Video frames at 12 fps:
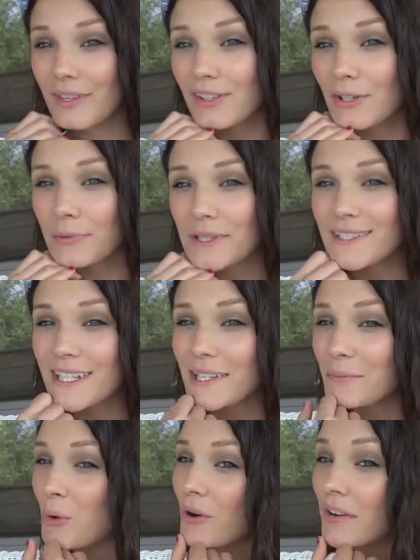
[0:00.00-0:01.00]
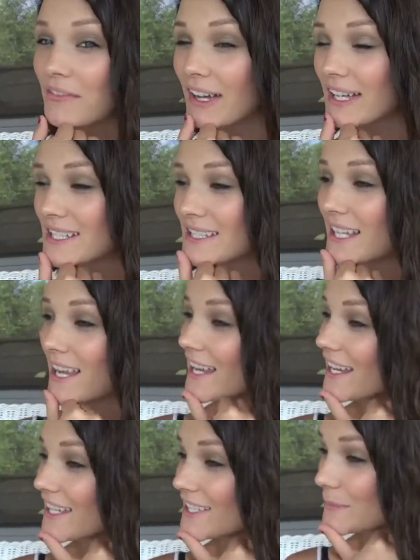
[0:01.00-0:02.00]
you'll be seeing more of us
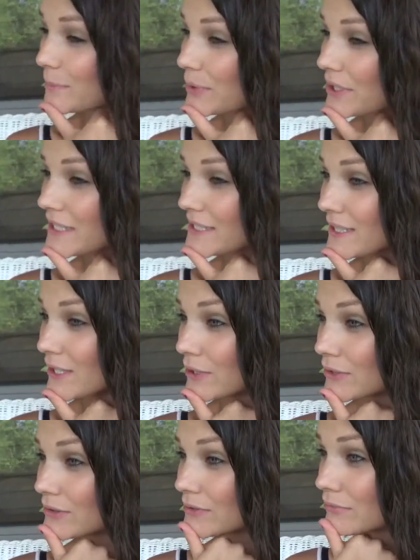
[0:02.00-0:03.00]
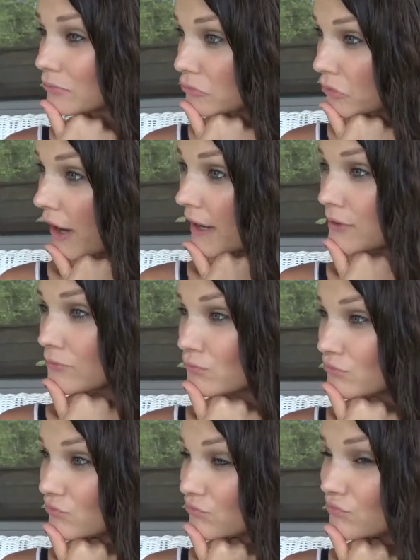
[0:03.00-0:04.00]
pretty soon, right?
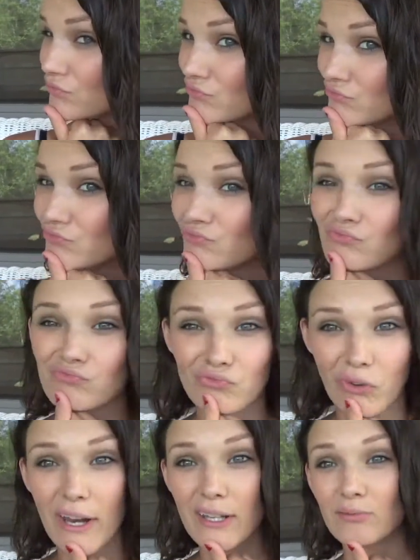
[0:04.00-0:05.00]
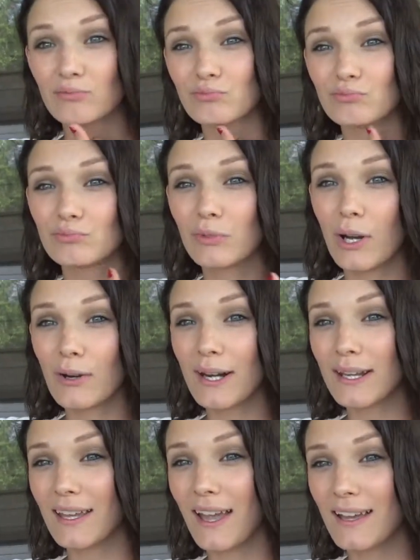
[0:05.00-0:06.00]
Right. All
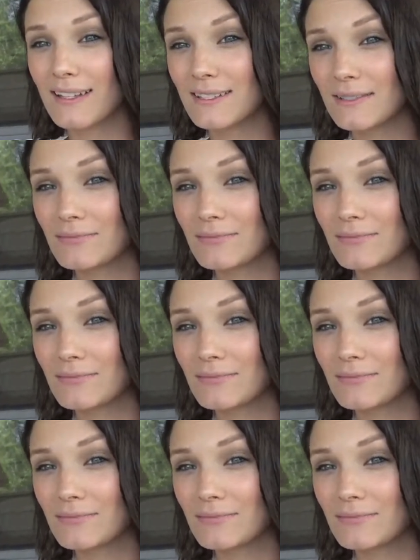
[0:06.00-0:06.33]
right, guys. this